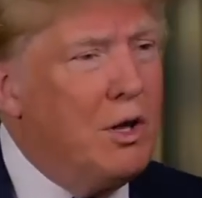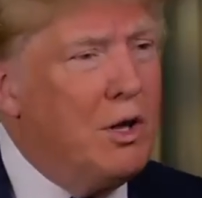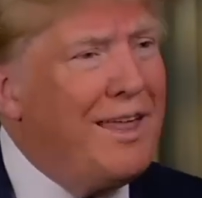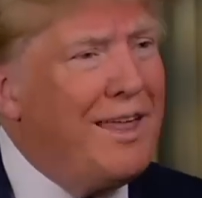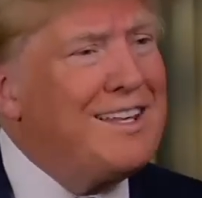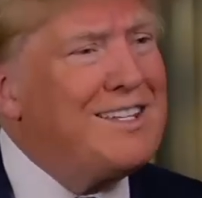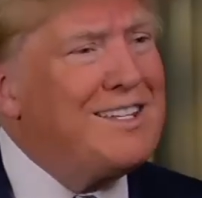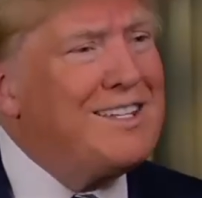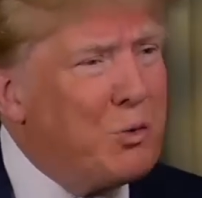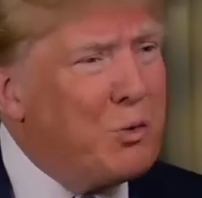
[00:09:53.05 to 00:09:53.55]

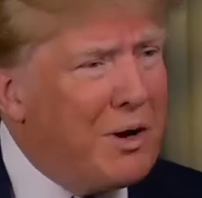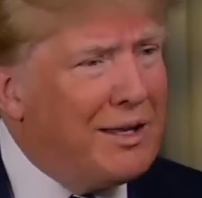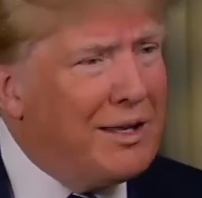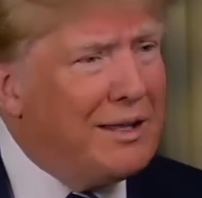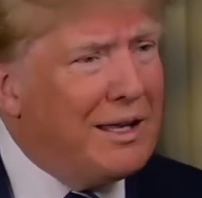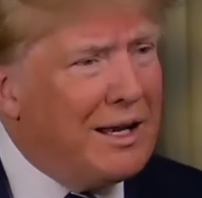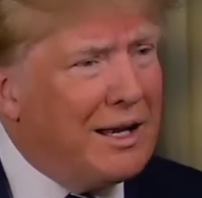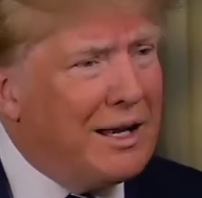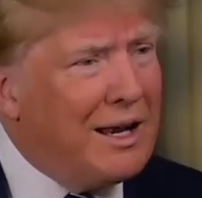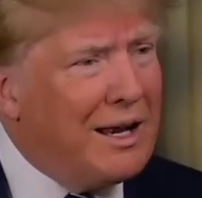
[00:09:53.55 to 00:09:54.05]
That's the way I
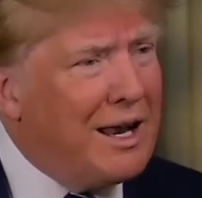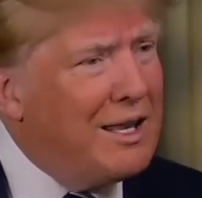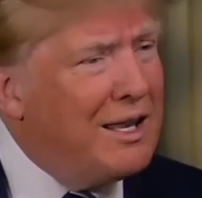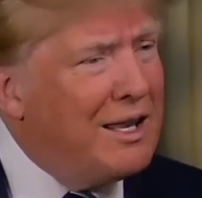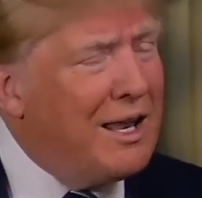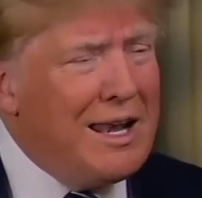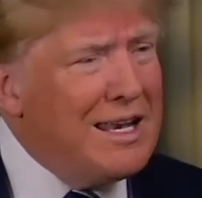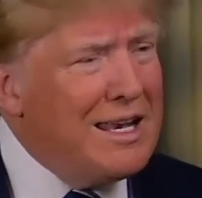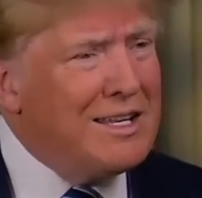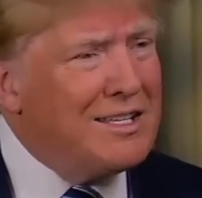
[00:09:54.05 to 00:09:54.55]
did it. I
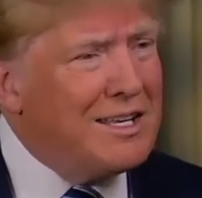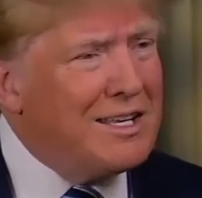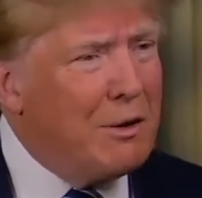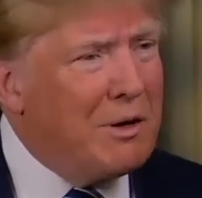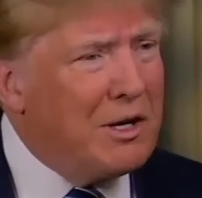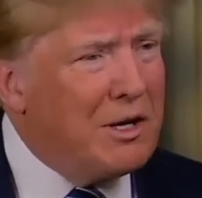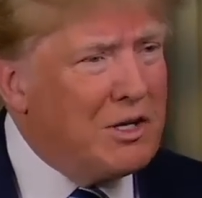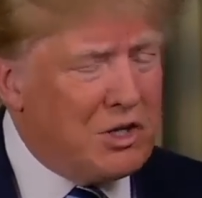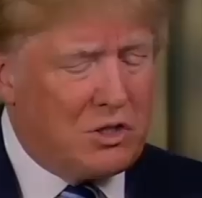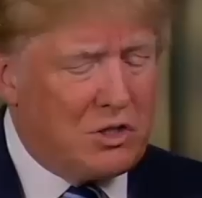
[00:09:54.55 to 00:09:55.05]
didn't say
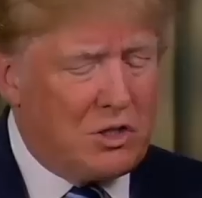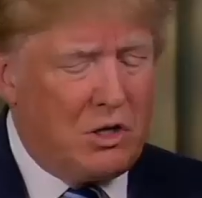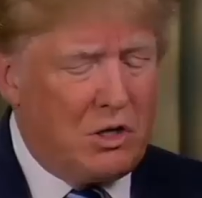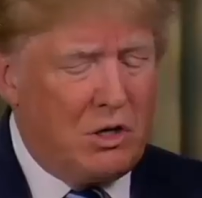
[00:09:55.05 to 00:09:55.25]
my sister.